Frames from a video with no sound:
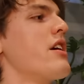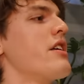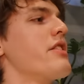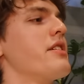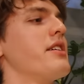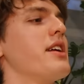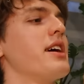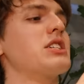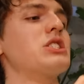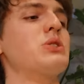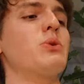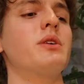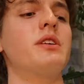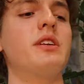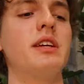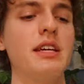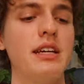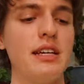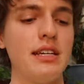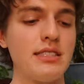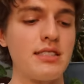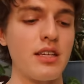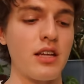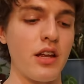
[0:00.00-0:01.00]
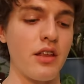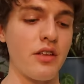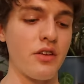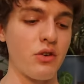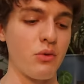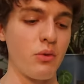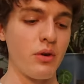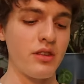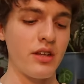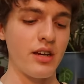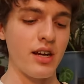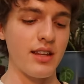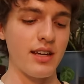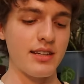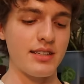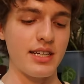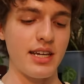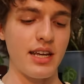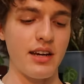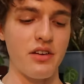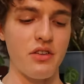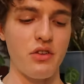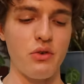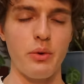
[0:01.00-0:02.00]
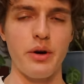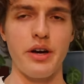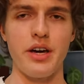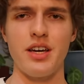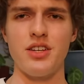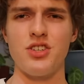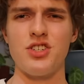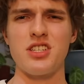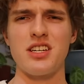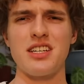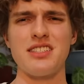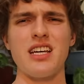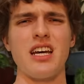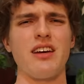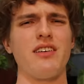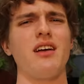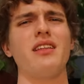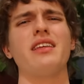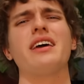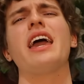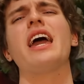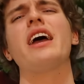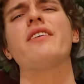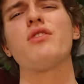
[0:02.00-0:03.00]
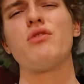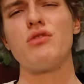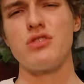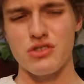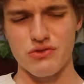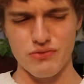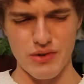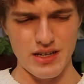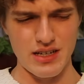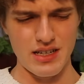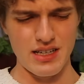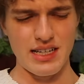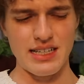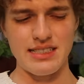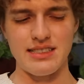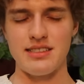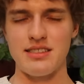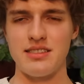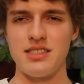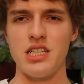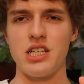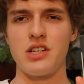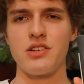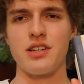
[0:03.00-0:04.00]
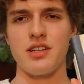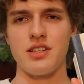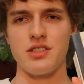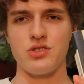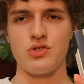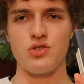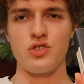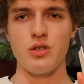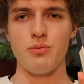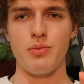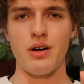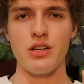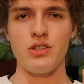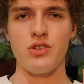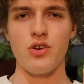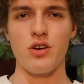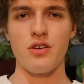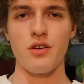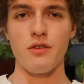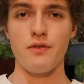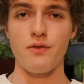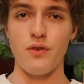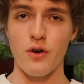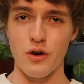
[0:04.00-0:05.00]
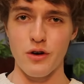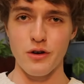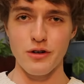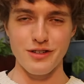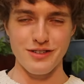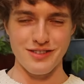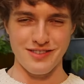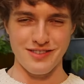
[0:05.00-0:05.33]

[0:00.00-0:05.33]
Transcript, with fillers: The next one is another one that I like to get out of the way just because like everyone's read it. It's The Secret History by Donna Fart.